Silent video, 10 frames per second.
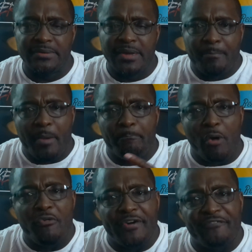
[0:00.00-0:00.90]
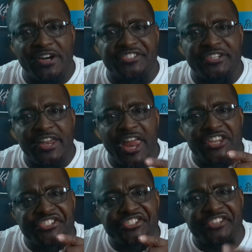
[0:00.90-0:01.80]
But both of us is
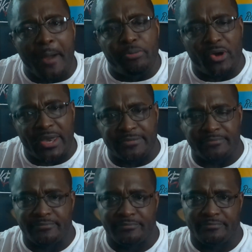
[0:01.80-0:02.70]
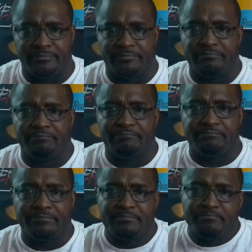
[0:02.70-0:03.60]
stubborn.
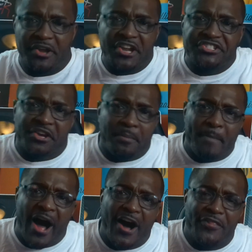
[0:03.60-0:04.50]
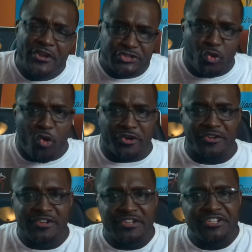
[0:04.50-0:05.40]
But it took my other daughter,
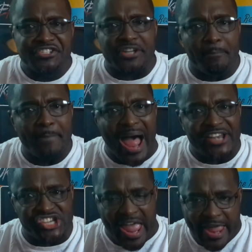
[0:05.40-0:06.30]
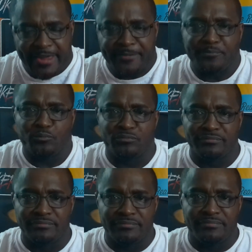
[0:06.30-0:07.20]
Samaje,
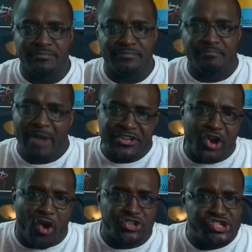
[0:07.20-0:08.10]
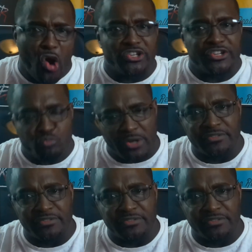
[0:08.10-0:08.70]
my dark chocolate one.